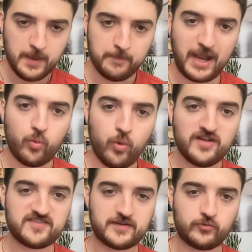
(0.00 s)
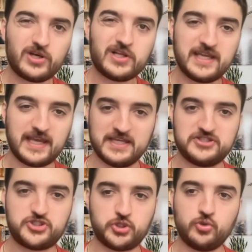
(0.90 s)
But I was really
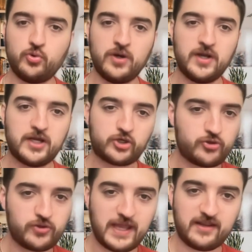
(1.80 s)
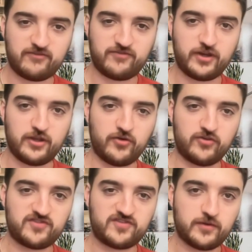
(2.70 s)
into creating
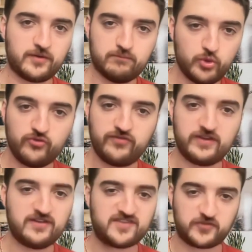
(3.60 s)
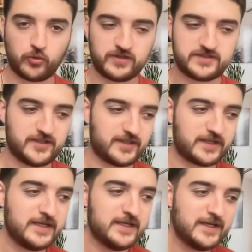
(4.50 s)
videos, movies,
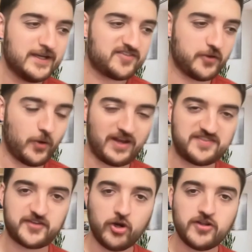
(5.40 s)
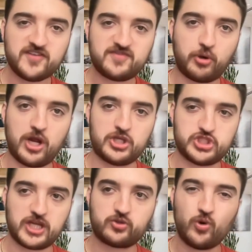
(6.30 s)
storytelling. So I started this
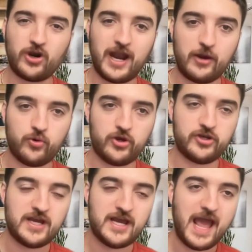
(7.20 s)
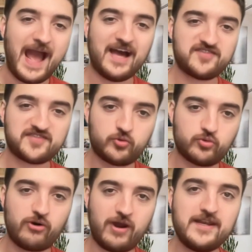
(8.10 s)
project where I would ask
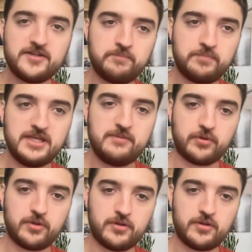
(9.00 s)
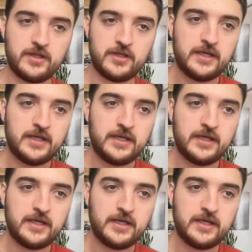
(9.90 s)
random people